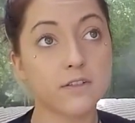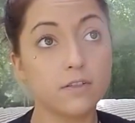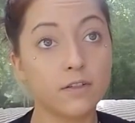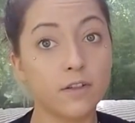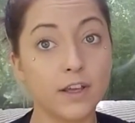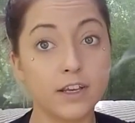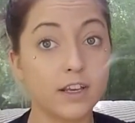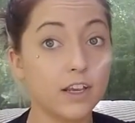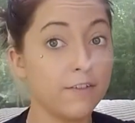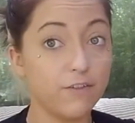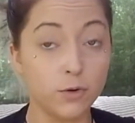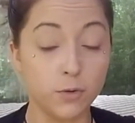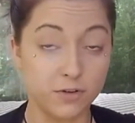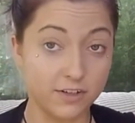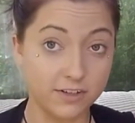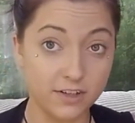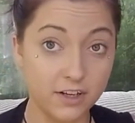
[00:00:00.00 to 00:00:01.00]
Like, if you
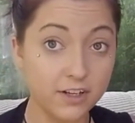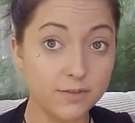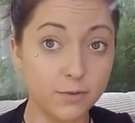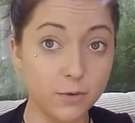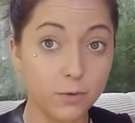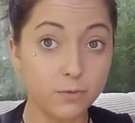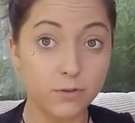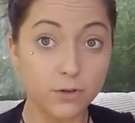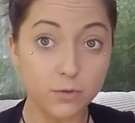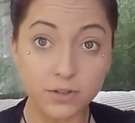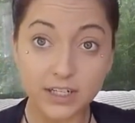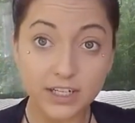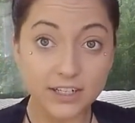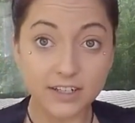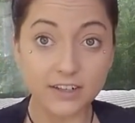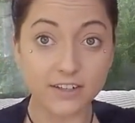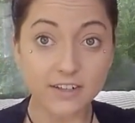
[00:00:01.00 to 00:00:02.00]
were successful, you
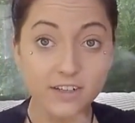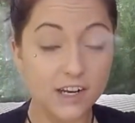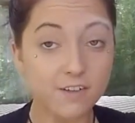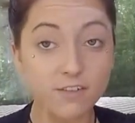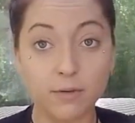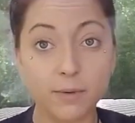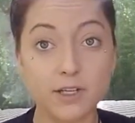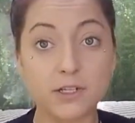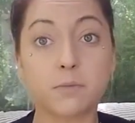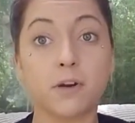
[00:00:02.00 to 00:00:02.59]
did give the best